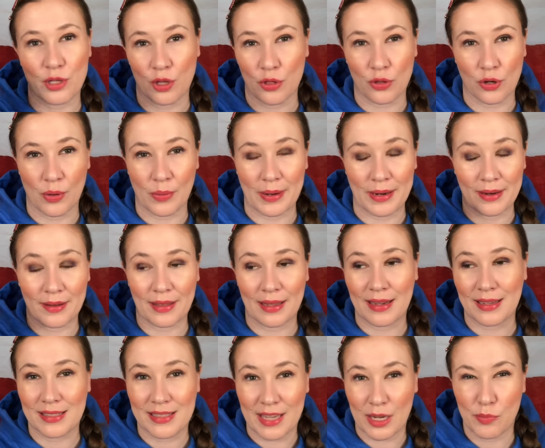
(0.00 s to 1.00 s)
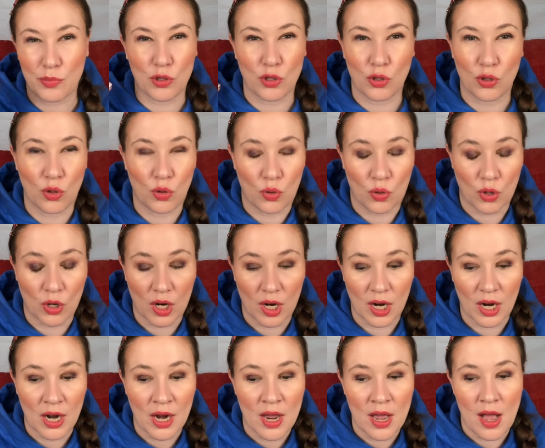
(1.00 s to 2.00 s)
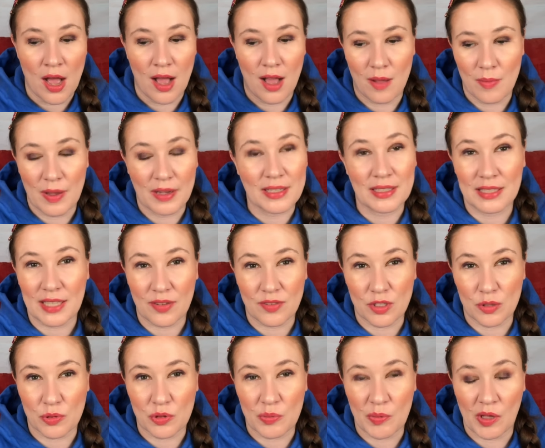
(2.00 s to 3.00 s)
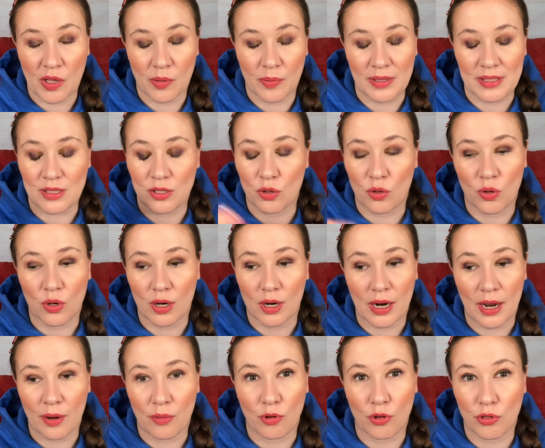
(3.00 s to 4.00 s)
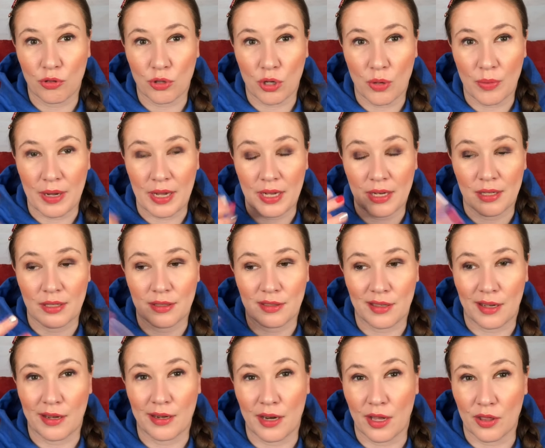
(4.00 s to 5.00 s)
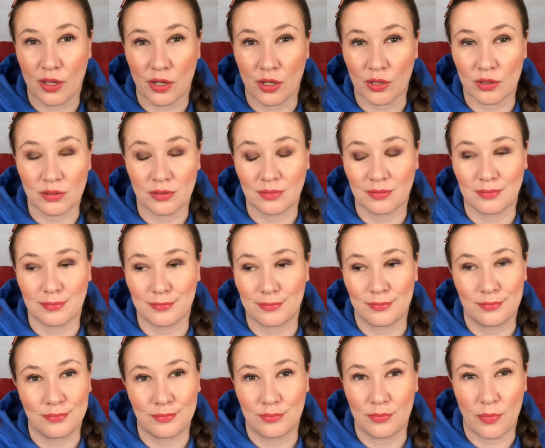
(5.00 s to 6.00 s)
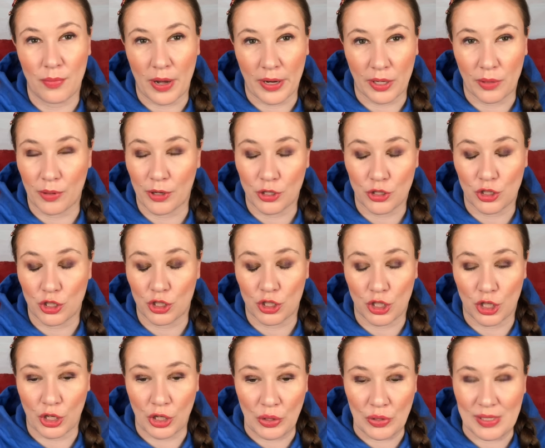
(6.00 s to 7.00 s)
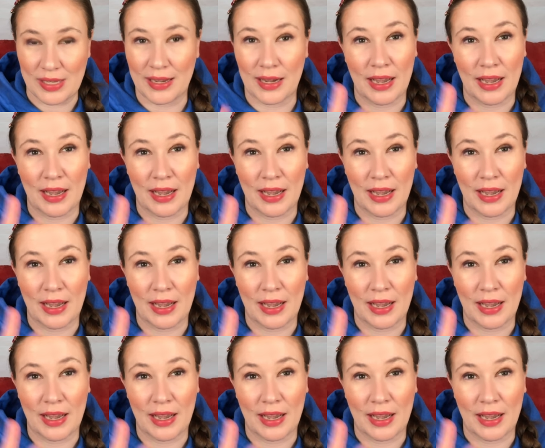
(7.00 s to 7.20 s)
I'll throw in like a sample or because um, I have some smaller ones, or I will throw in another body wash to start using.